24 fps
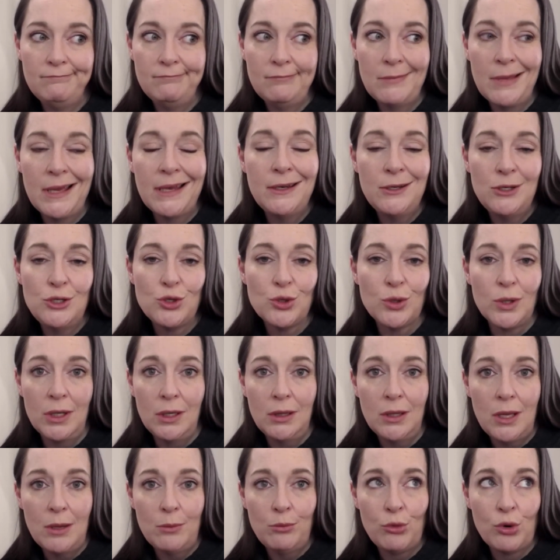and enjoy it a
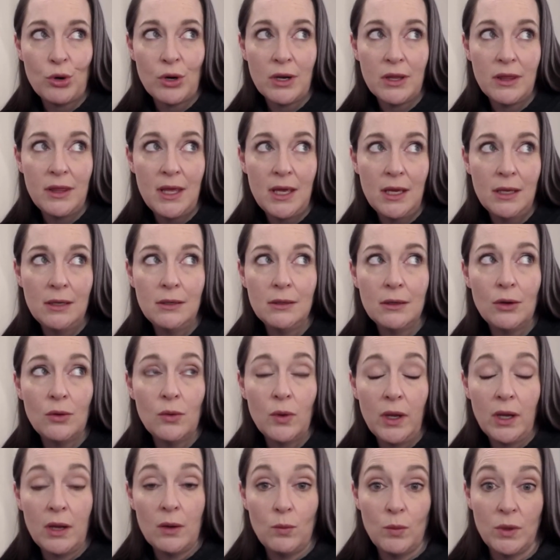lot more than
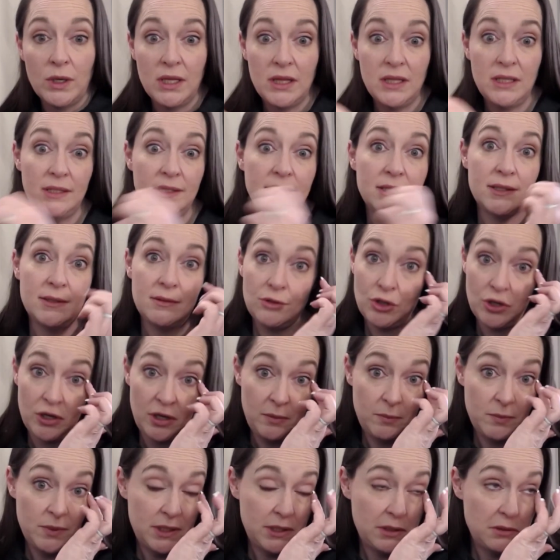going on one of these
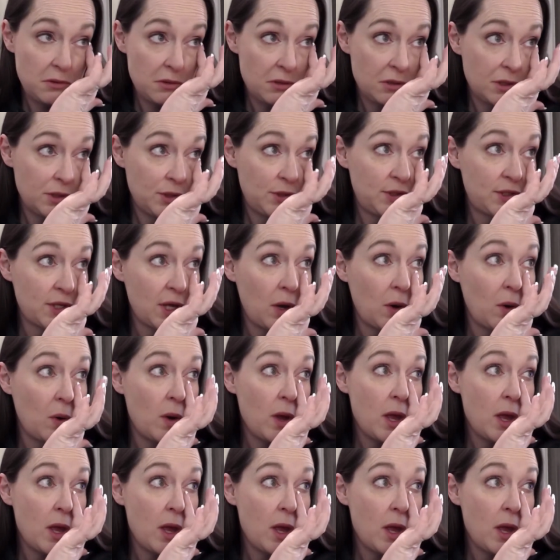trips. So